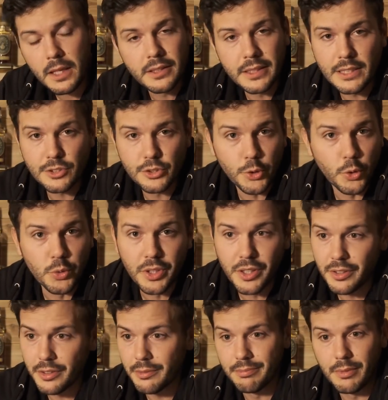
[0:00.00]
get sold
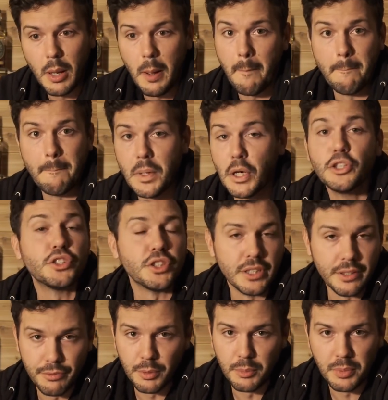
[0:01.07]
under a bunch of
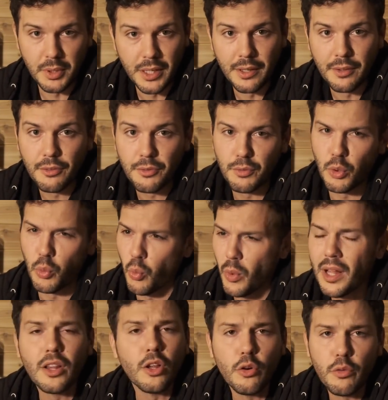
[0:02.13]
different brands for
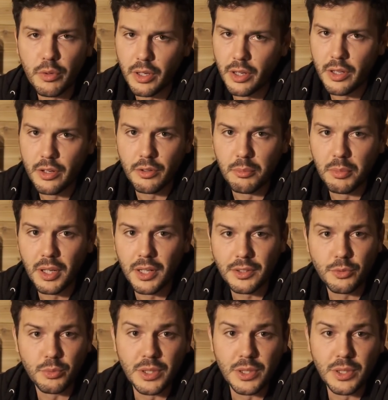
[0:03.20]
well over $100,